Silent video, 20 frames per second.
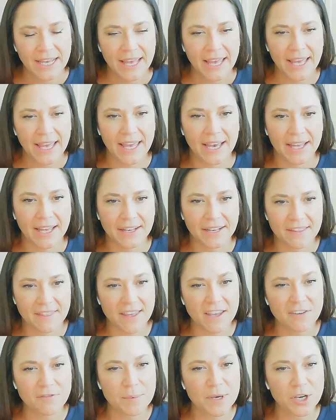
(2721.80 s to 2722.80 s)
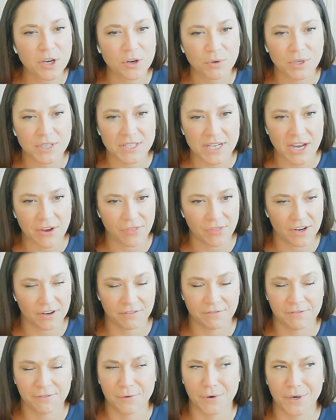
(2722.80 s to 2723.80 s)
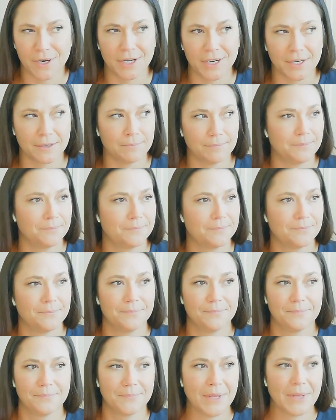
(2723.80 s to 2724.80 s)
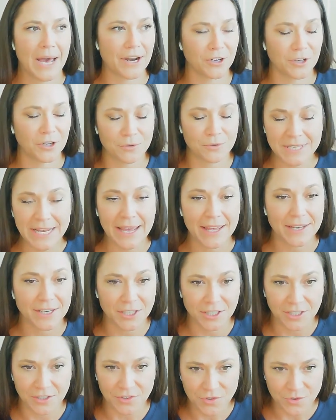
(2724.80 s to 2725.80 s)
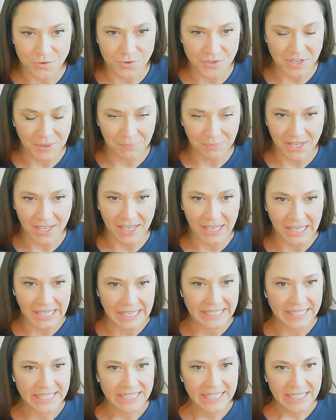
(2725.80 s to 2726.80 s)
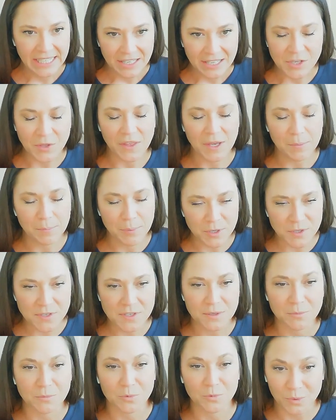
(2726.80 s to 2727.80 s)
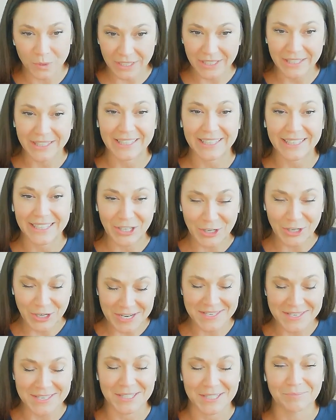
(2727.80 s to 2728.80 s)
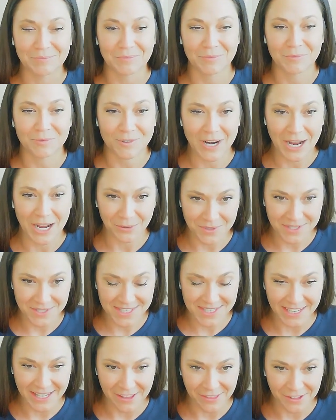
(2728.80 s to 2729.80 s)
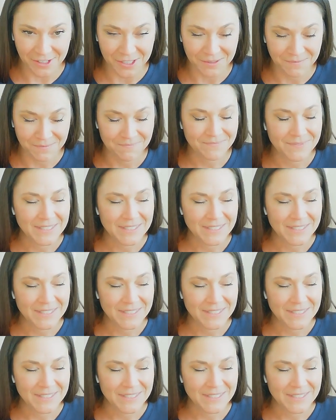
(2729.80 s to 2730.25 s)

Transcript: And they've been going down there for, I don't know, 10 years or something. And so they put some really awesome routes together.